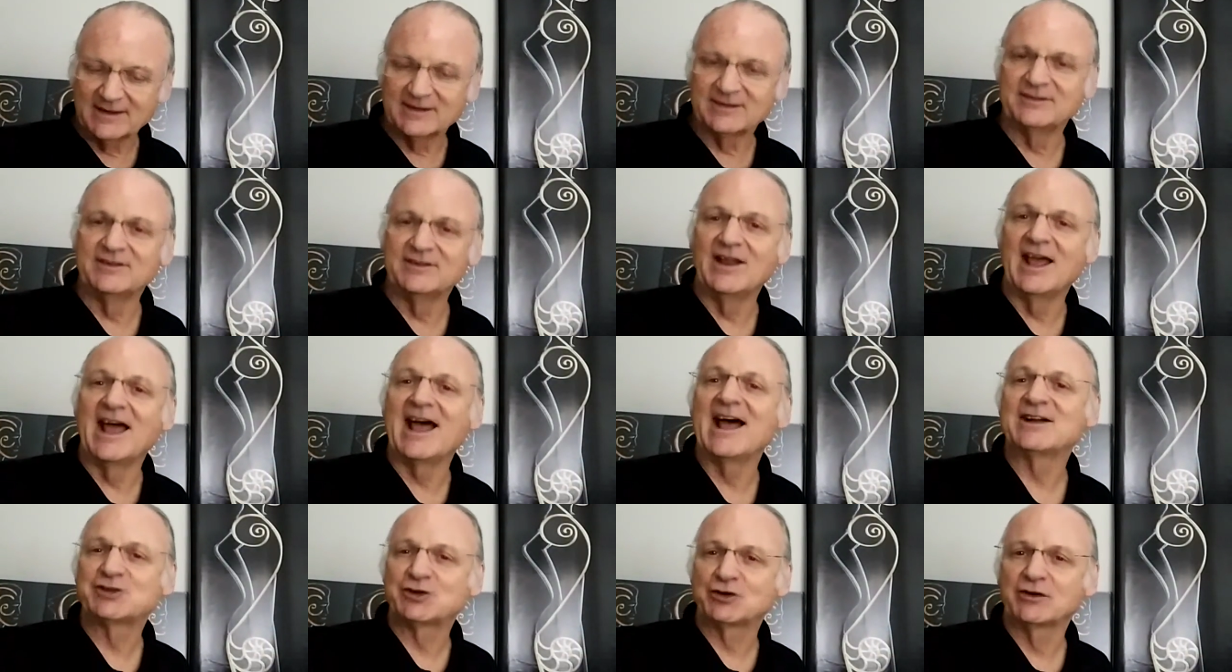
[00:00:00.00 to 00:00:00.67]
it
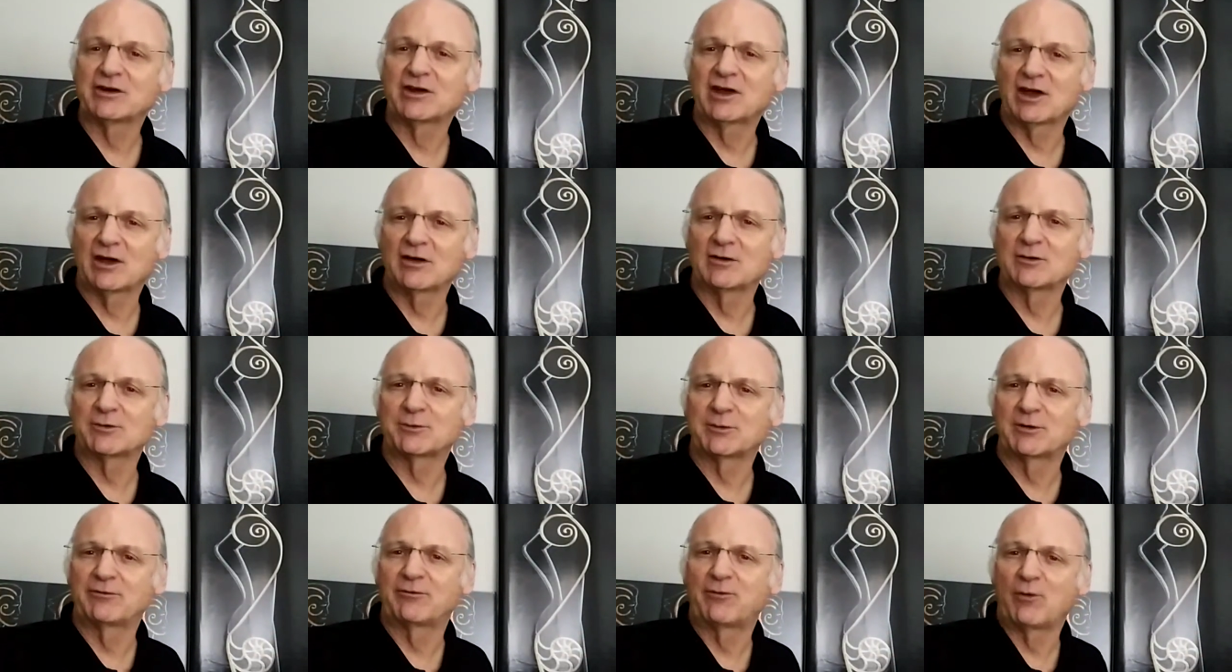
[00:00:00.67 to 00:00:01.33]
naturally
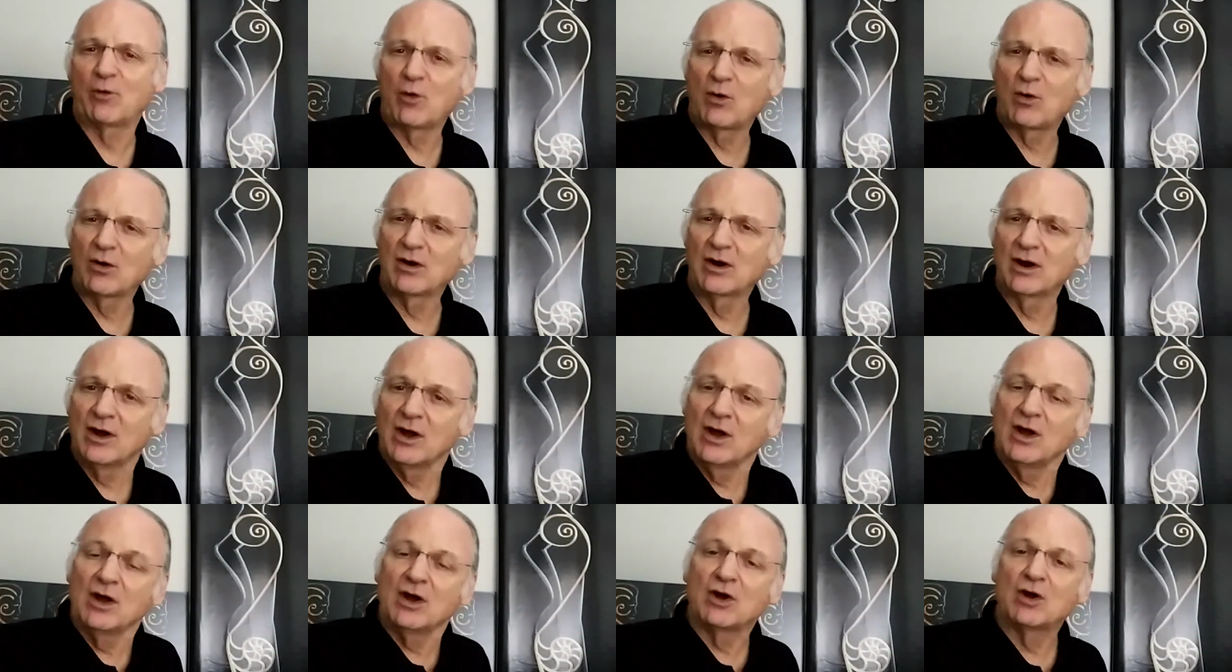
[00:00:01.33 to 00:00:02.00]
comes
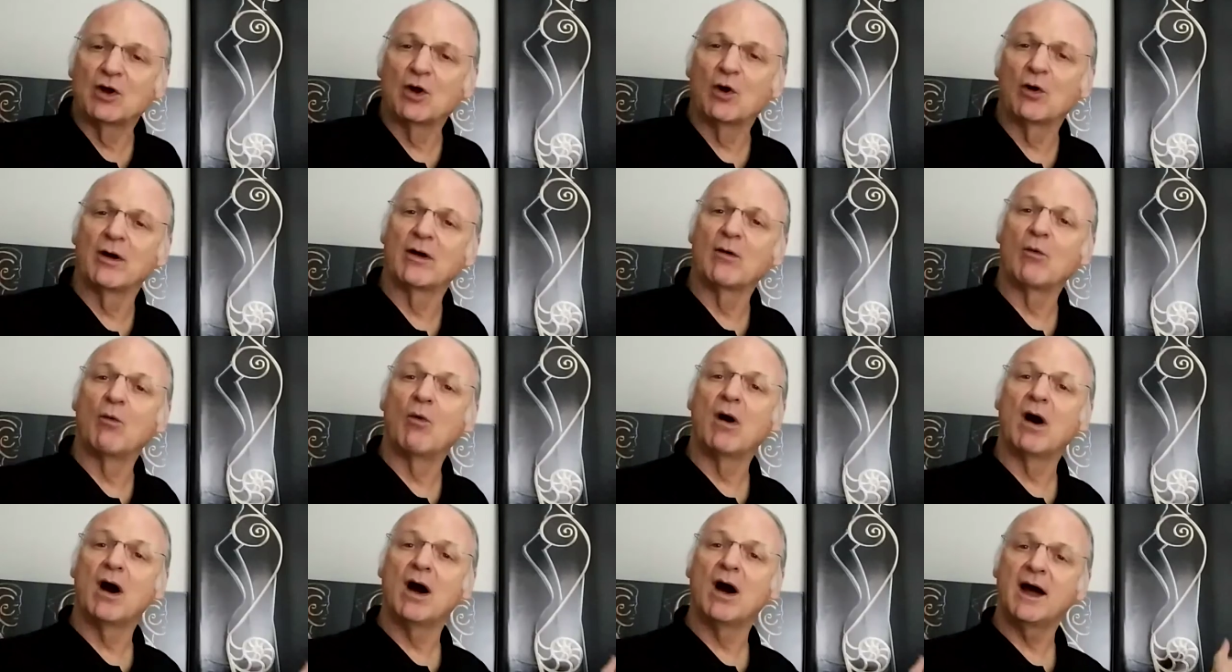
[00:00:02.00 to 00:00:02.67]
before
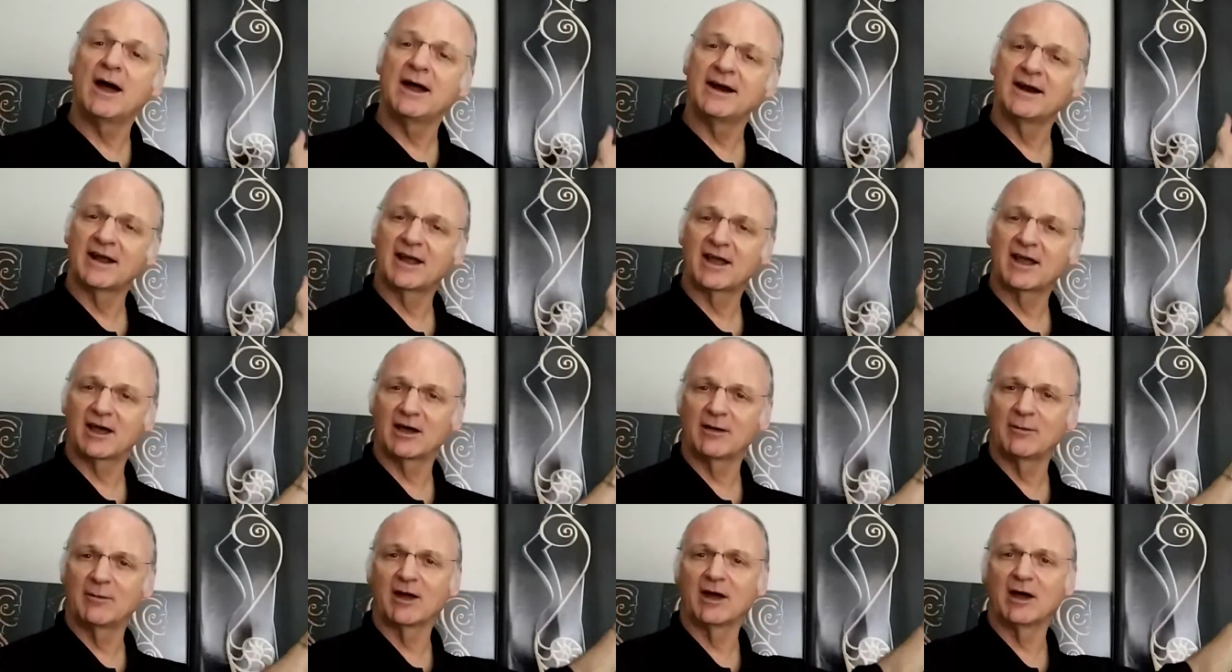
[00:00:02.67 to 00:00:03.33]
going wide and
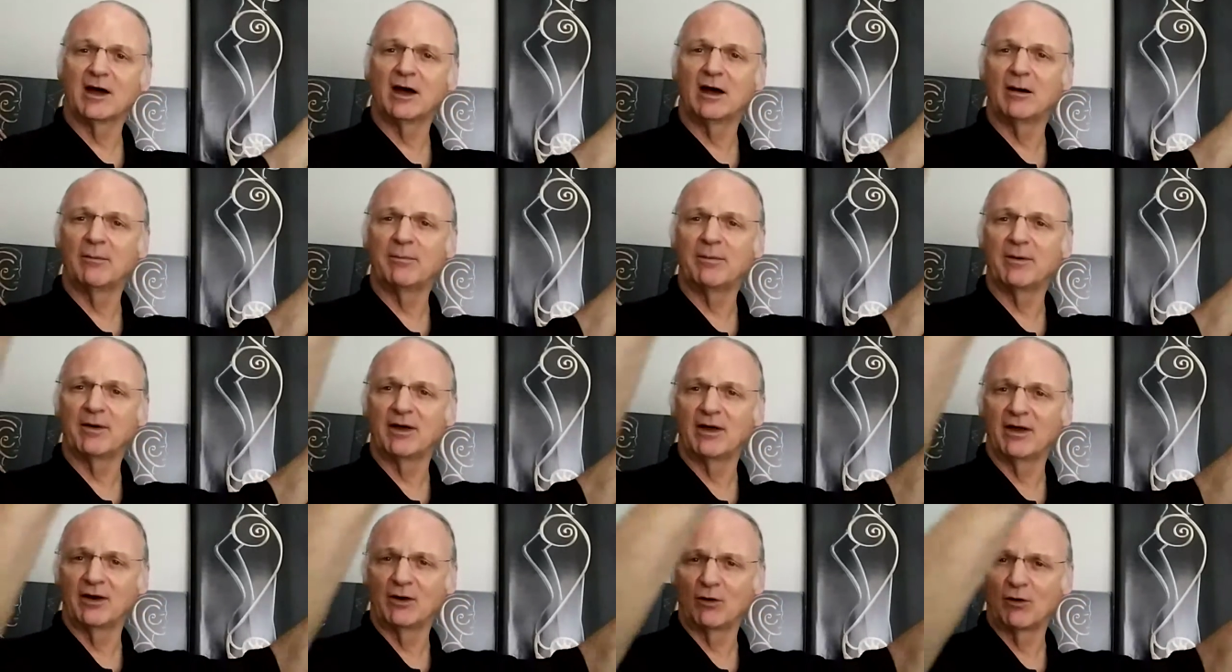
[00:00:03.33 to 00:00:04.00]
coming
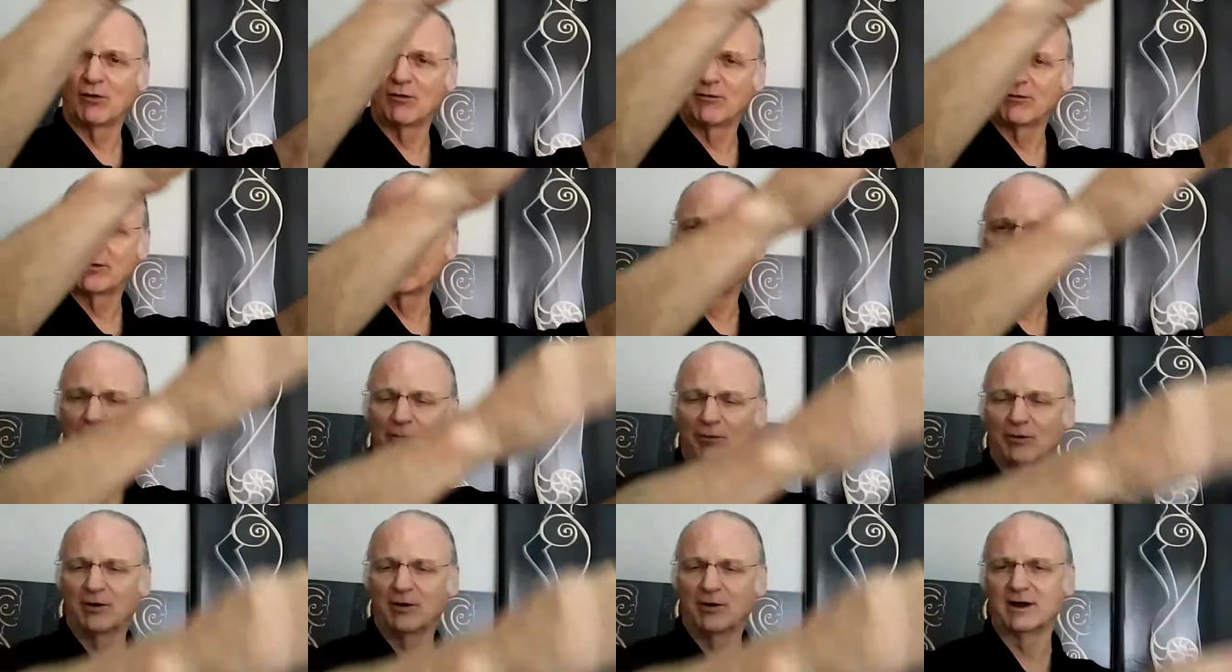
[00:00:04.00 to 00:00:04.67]
up and over
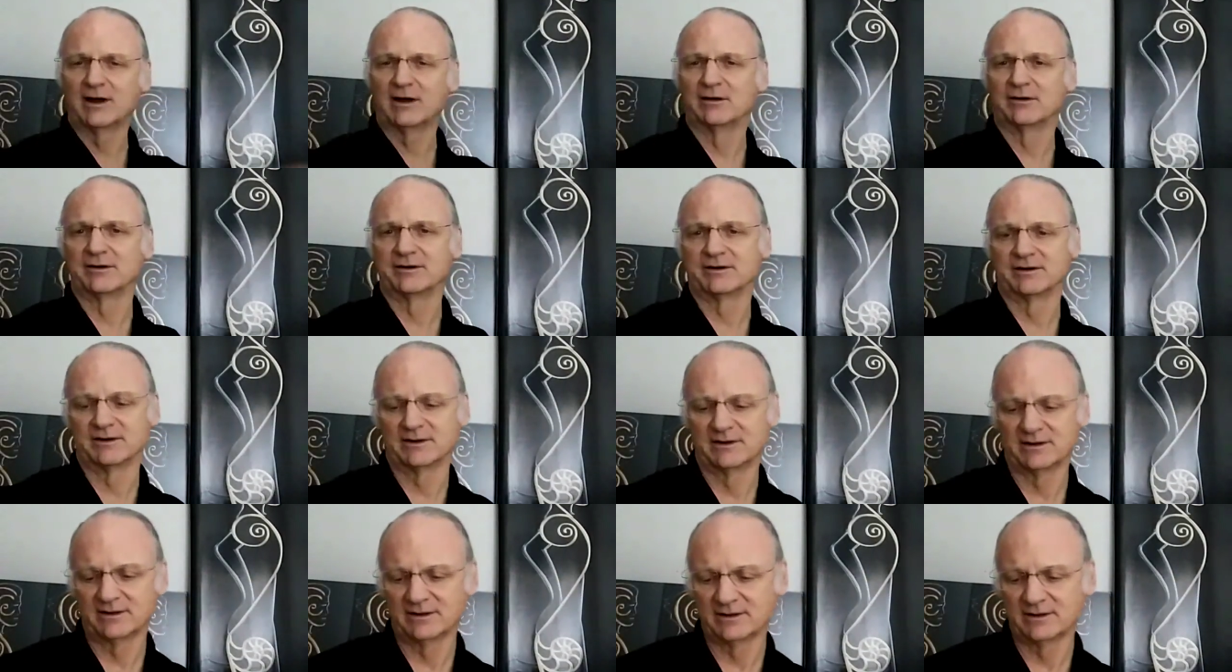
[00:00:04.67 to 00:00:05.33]
and around.